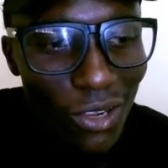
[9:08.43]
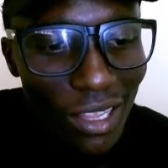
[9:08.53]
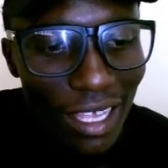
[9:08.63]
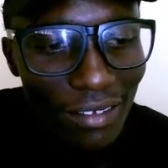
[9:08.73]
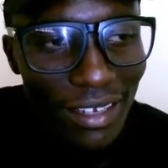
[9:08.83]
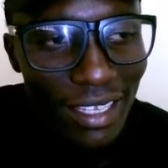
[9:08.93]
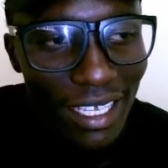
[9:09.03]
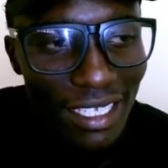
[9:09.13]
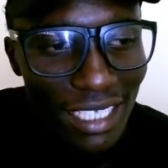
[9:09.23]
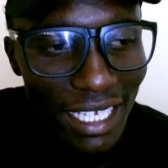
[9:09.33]
everything
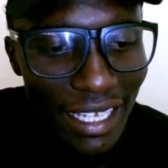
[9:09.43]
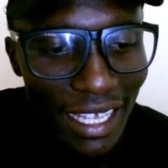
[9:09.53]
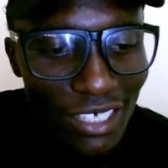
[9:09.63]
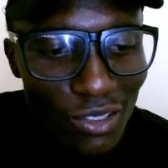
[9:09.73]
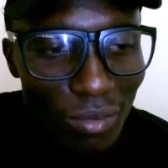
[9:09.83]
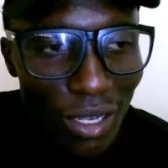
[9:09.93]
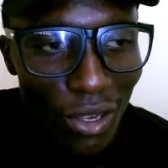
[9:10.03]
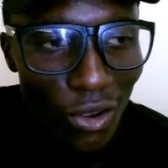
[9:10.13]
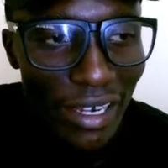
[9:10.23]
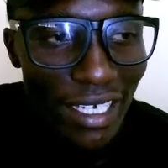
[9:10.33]
inside here to be
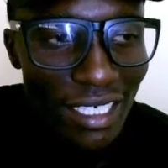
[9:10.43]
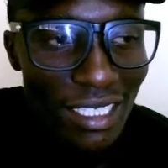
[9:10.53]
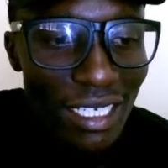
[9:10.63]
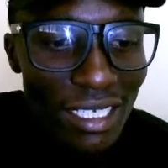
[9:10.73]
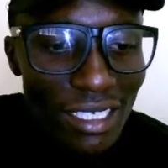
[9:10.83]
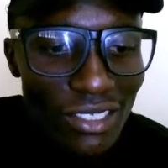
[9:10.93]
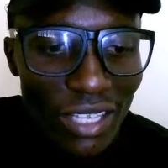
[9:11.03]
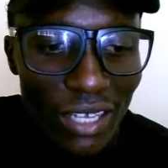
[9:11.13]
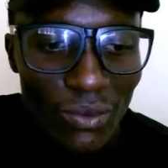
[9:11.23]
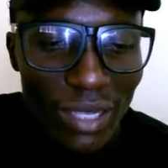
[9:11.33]
loaded so
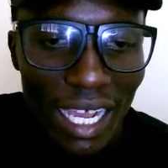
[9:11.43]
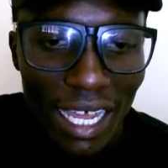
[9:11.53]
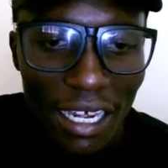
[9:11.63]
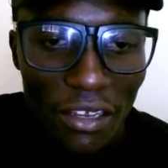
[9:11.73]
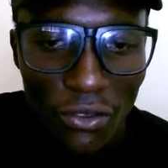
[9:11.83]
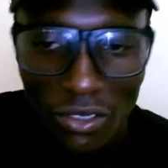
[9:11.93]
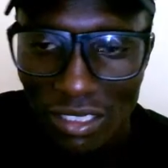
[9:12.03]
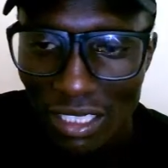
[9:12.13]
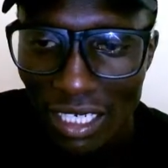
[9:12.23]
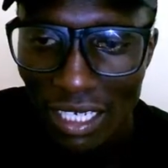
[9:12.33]
that we can use it
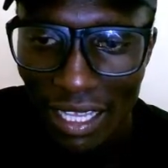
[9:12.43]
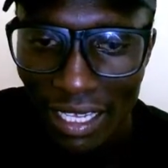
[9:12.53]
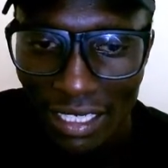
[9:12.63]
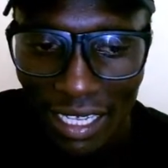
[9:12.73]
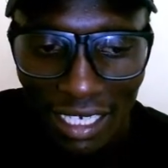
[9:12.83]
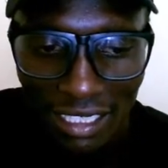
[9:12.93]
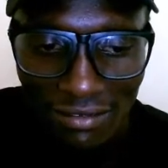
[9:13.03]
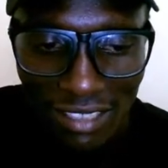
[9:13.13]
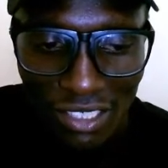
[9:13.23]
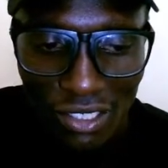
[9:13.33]
in the interactive session.